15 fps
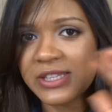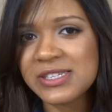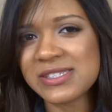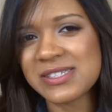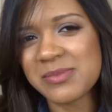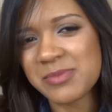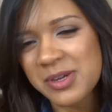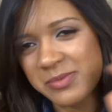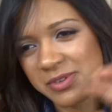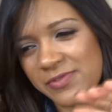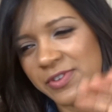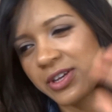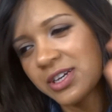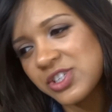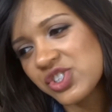then sometimes I
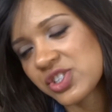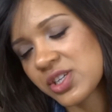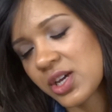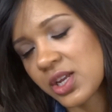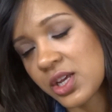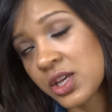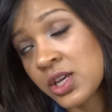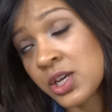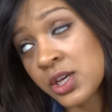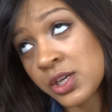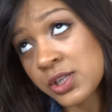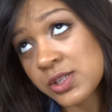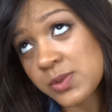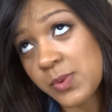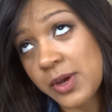feel like I just kind
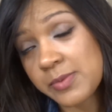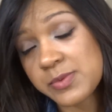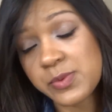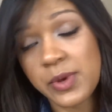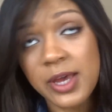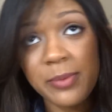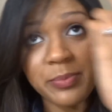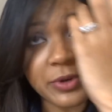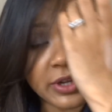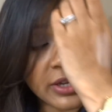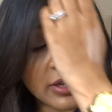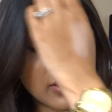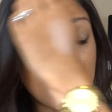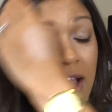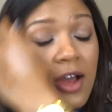of swipe. But
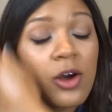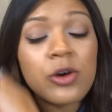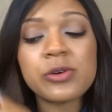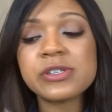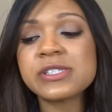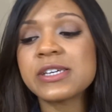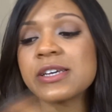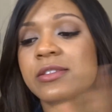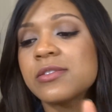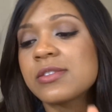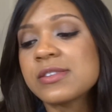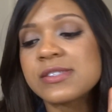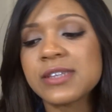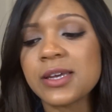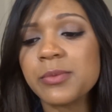I always get
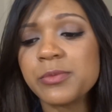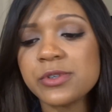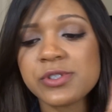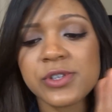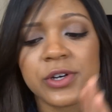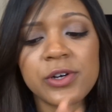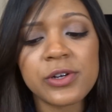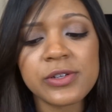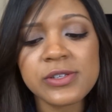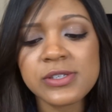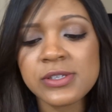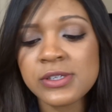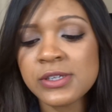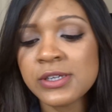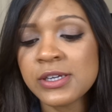the same
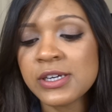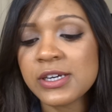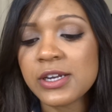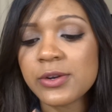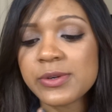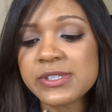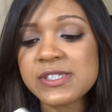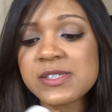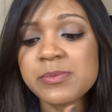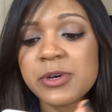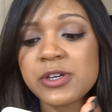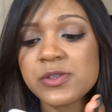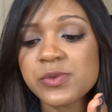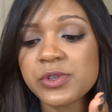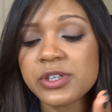result. It always
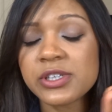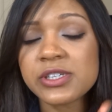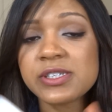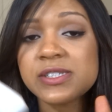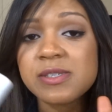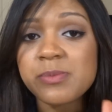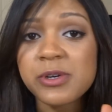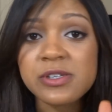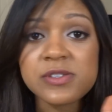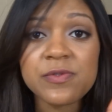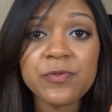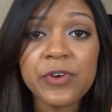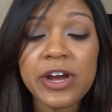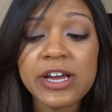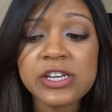smells really good, smells
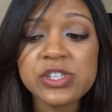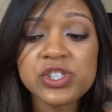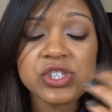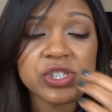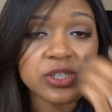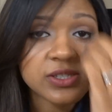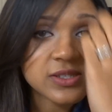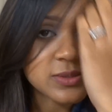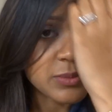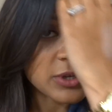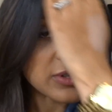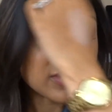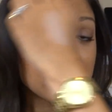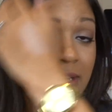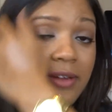fresh. It
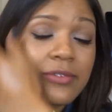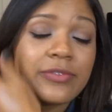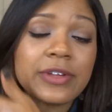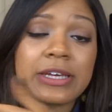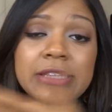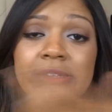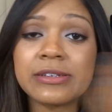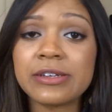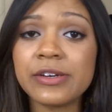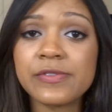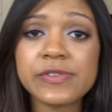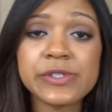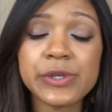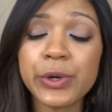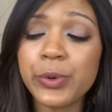smells kind of like the Dove
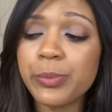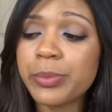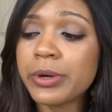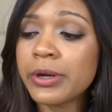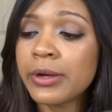soap.